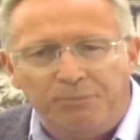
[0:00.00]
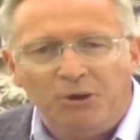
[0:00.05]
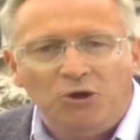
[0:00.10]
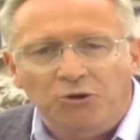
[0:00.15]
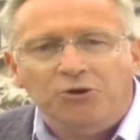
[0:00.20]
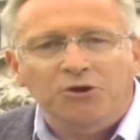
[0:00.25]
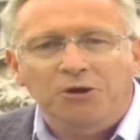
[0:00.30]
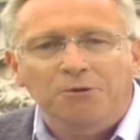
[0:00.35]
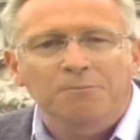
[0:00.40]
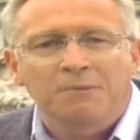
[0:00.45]

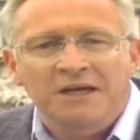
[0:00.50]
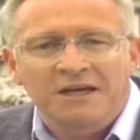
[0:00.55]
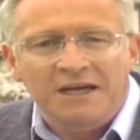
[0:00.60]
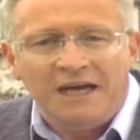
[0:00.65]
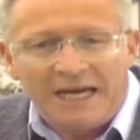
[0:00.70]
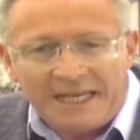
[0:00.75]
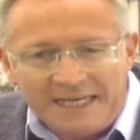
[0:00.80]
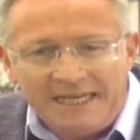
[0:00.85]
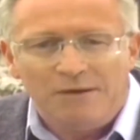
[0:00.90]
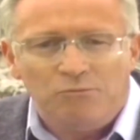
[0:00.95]
burn them,
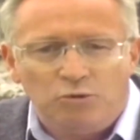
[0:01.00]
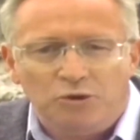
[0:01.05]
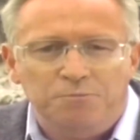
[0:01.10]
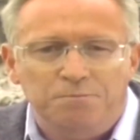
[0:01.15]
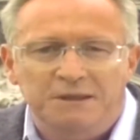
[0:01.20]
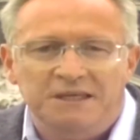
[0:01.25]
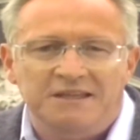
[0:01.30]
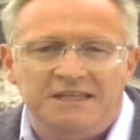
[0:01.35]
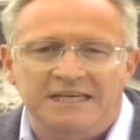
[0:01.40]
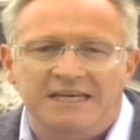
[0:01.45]
and that
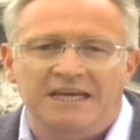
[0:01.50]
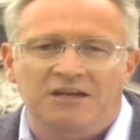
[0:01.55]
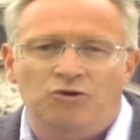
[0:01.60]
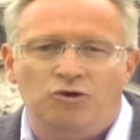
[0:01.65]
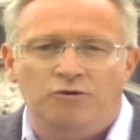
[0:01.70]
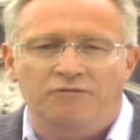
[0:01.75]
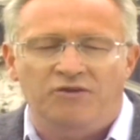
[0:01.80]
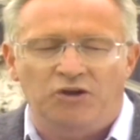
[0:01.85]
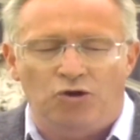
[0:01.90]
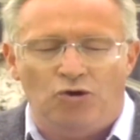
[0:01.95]
would be the
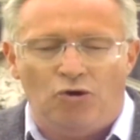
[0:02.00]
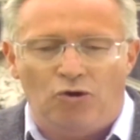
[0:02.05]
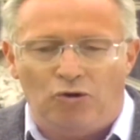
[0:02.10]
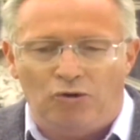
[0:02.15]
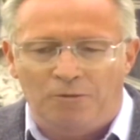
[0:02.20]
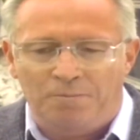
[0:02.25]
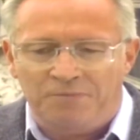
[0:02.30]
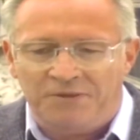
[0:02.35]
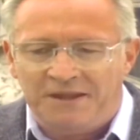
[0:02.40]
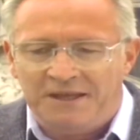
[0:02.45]
end of it
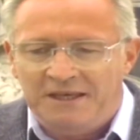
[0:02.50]
all.